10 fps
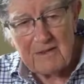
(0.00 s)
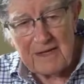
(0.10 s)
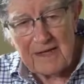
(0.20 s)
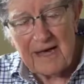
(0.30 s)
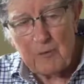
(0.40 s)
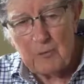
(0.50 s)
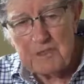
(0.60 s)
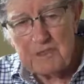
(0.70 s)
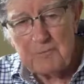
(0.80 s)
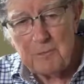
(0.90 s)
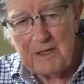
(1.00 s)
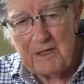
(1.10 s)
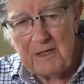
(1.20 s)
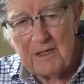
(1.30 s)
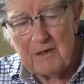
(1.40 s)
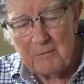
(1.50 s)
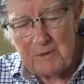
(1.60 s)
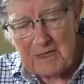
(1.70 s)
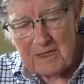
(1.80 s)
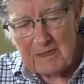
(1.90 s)
that I was to be
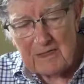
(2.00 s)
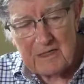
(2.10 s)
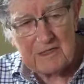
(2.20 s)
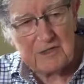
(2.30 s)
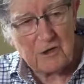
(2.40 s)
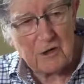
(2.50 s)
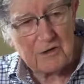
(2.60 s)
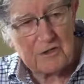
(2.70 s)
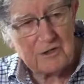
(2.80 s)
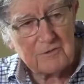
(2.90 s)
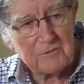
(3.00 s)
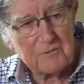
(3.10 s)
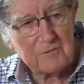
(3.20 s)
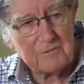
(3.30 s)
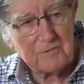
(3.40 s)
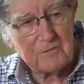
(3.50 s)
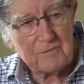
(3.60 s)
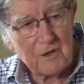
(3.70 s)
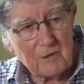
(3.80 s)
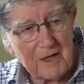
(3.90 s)
immediately discharged.
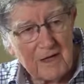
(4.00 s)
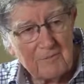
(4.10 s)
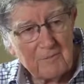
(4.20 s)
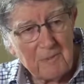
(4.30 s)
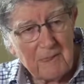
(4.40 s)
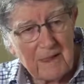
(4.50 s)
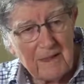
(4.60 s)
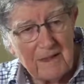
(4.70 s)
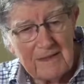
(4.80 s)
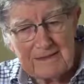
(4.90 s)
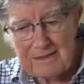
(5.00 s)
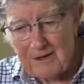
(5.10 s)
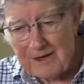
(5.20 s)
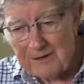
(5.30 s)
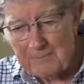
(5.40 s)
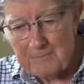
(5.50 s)
Okay? All right.